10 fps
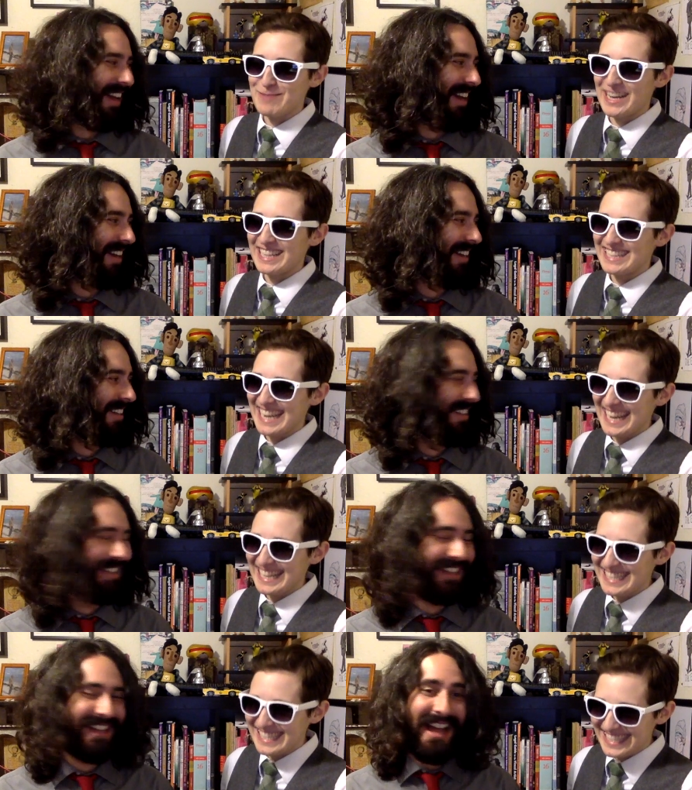Speaker 1: podcast.
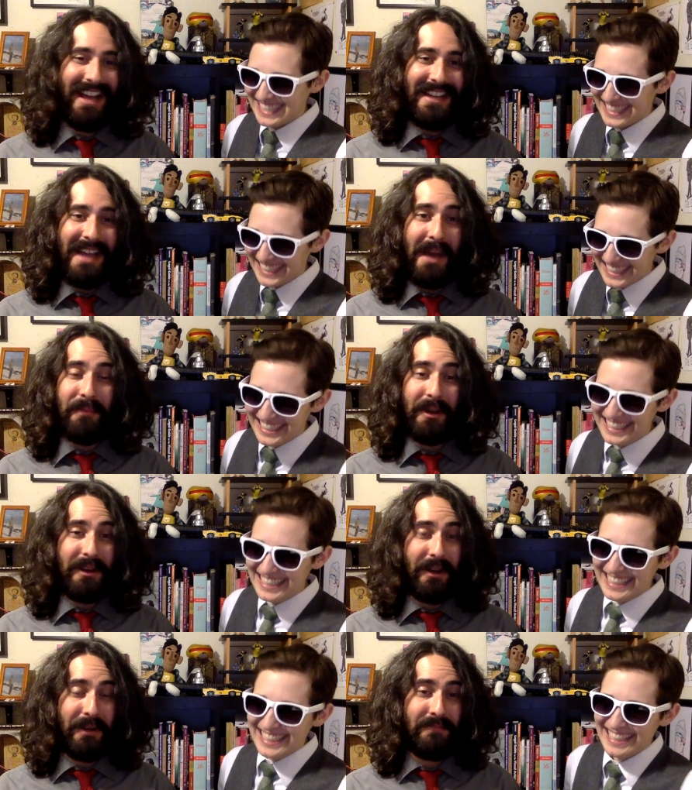Yeah,
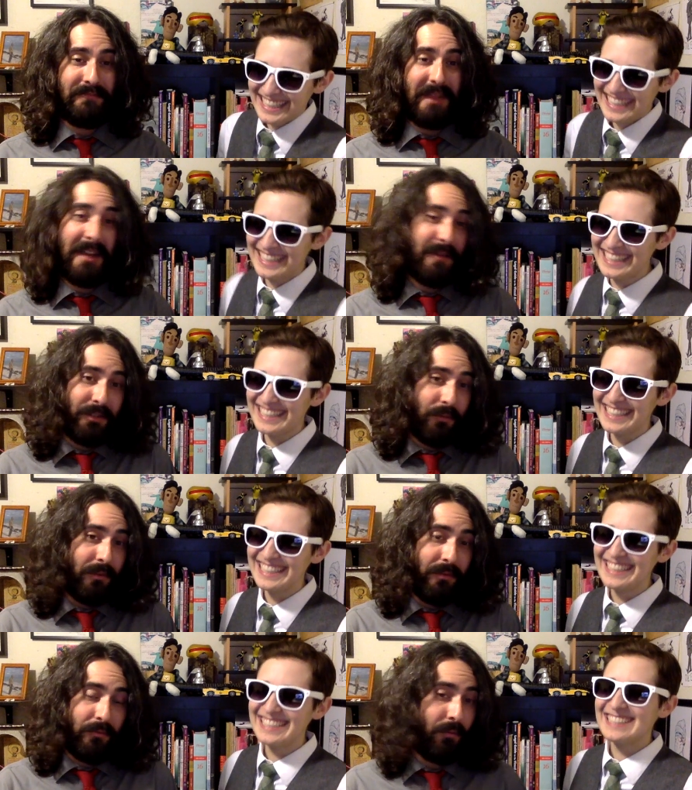but um. Anyway, so
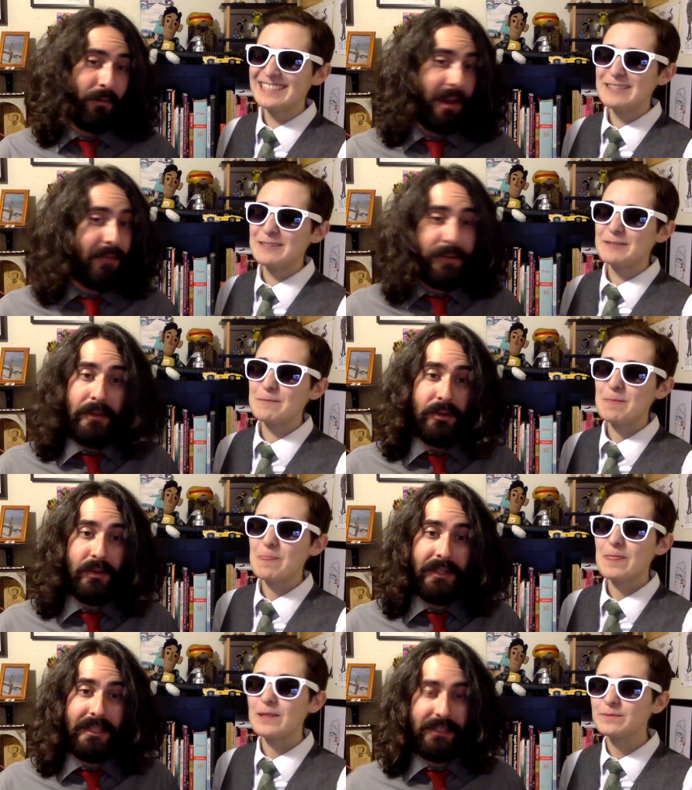we're, we're, we're having fun
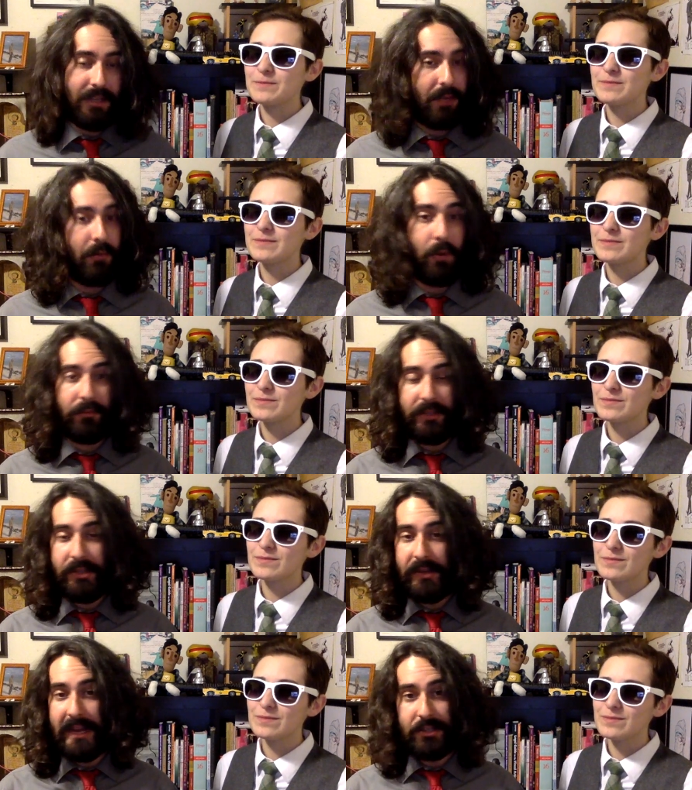doing these. Um. Hopefully,
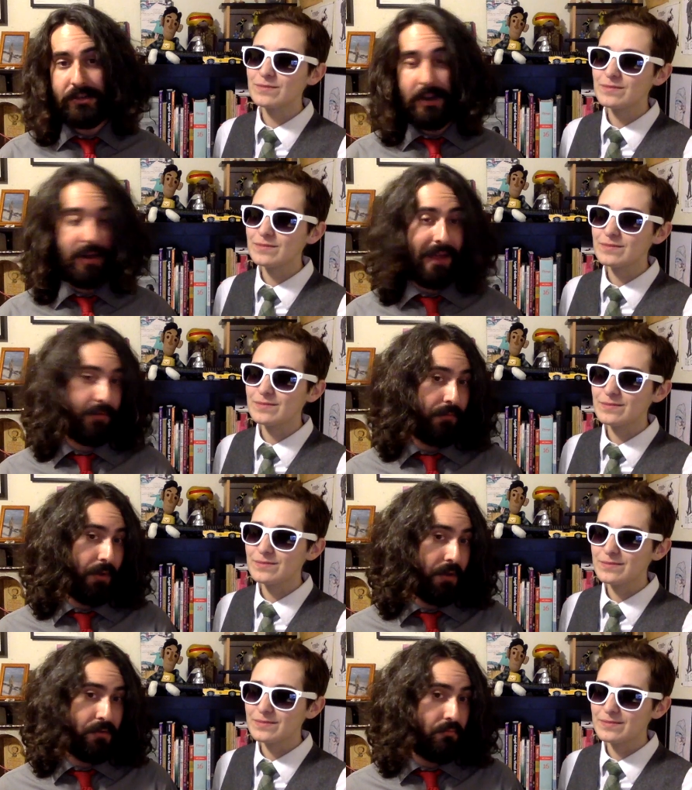you guys are, are having
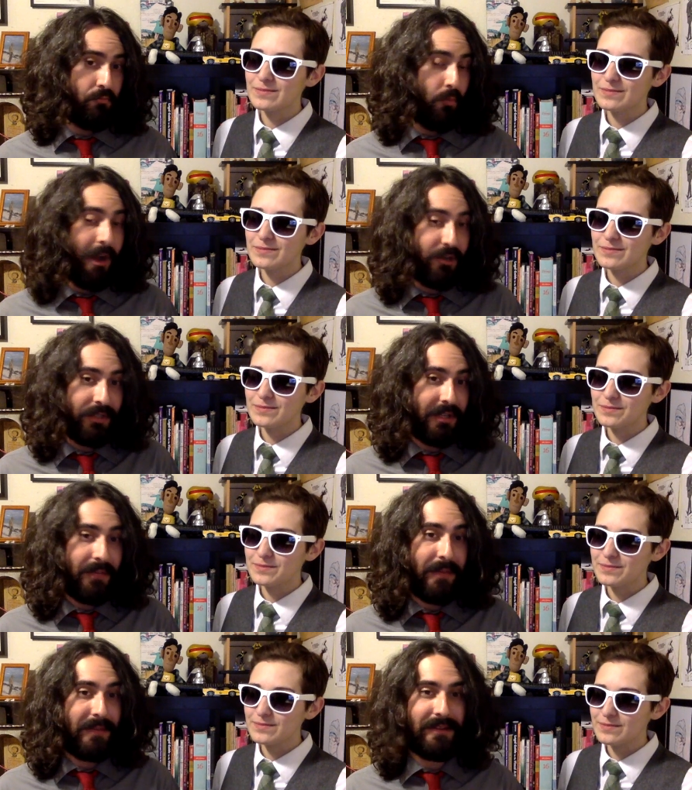fun watching
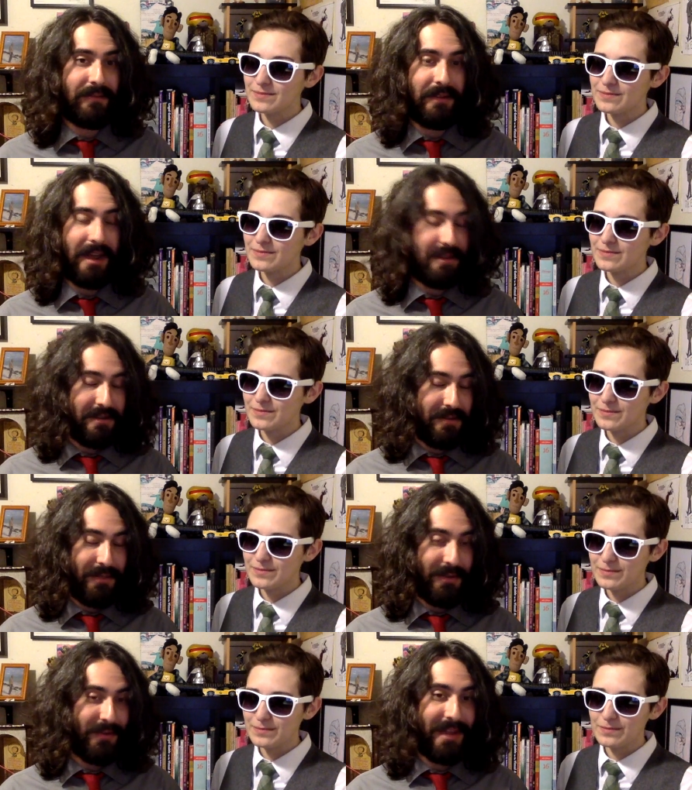them. I mean, I, in
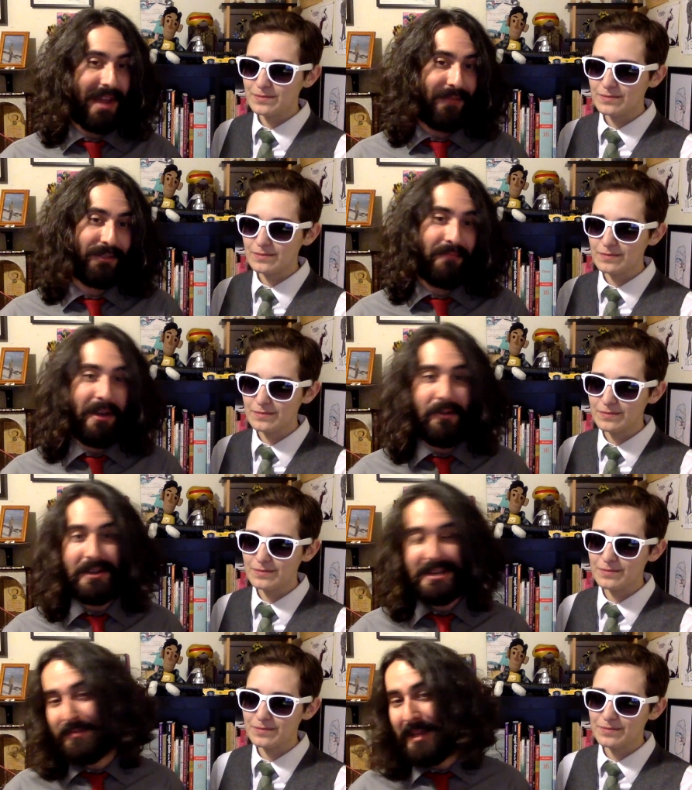theory, they have some
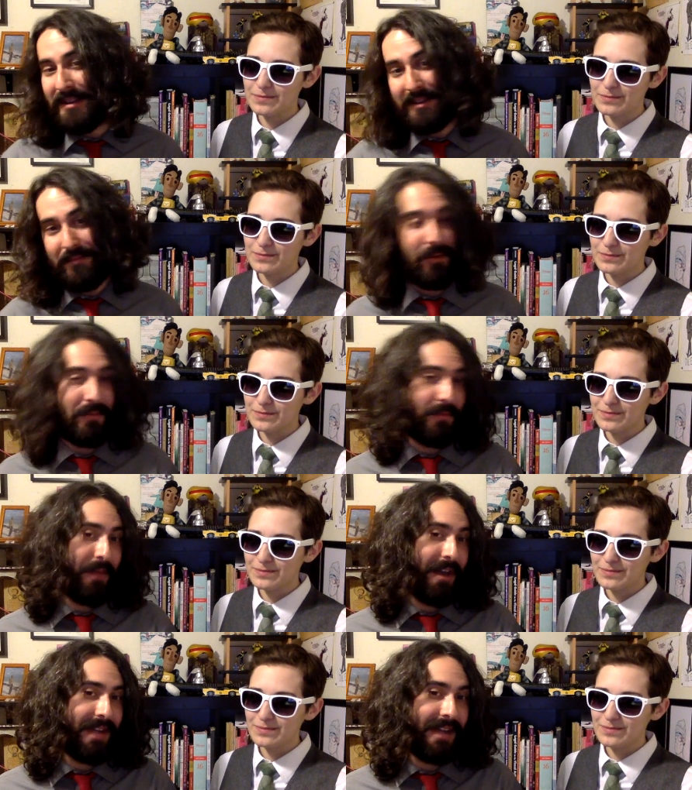merit independent from the
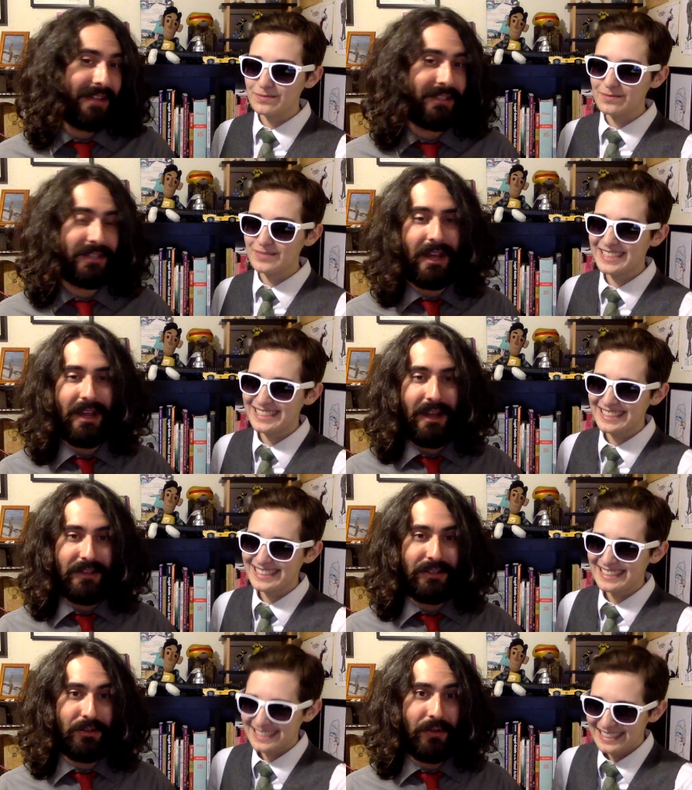podcast.
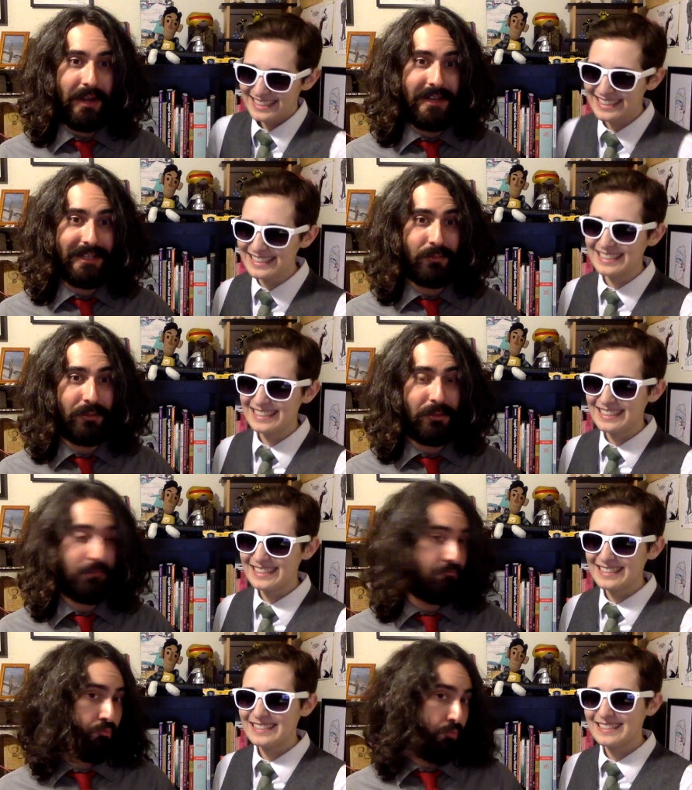So I guess
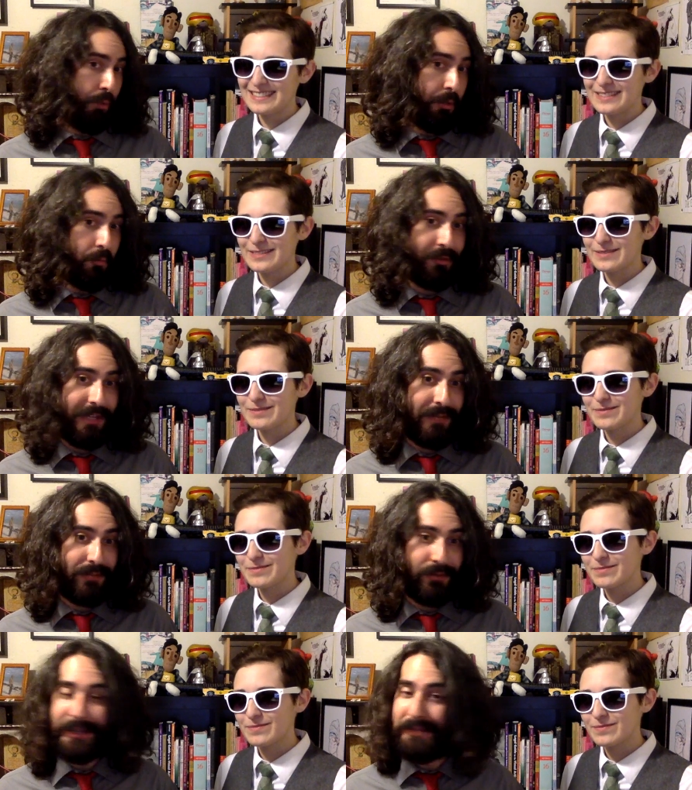we'll we'll we'll keep
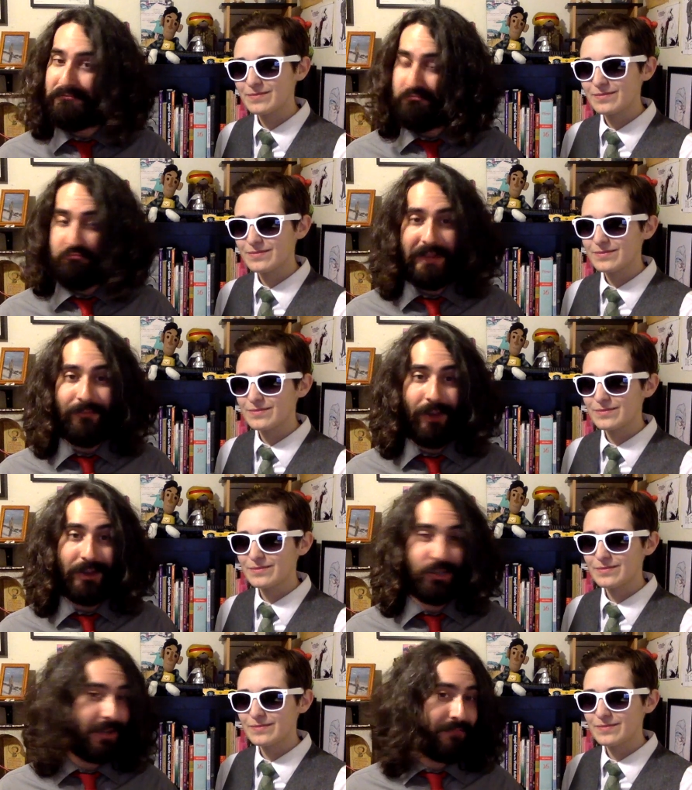doing it. Keep
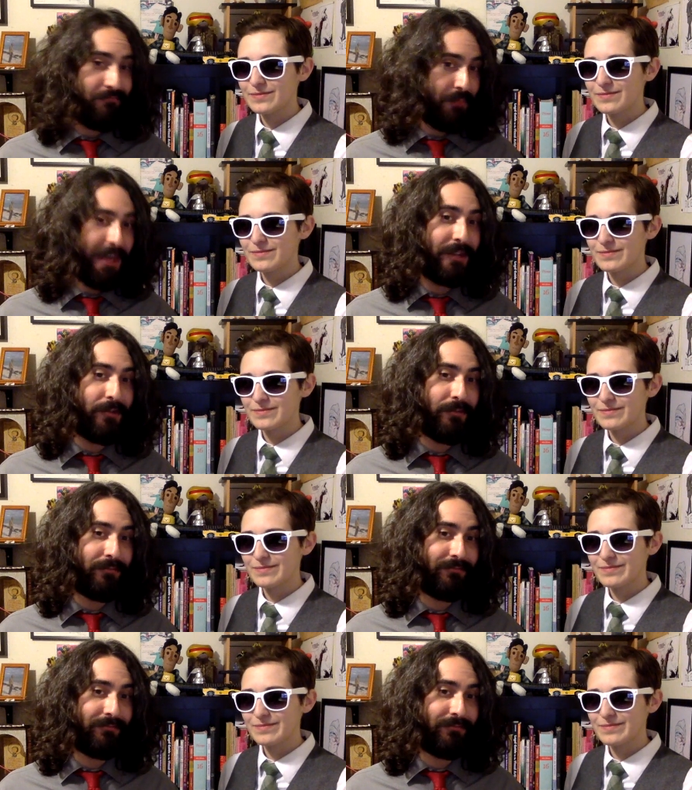watching, and thank you.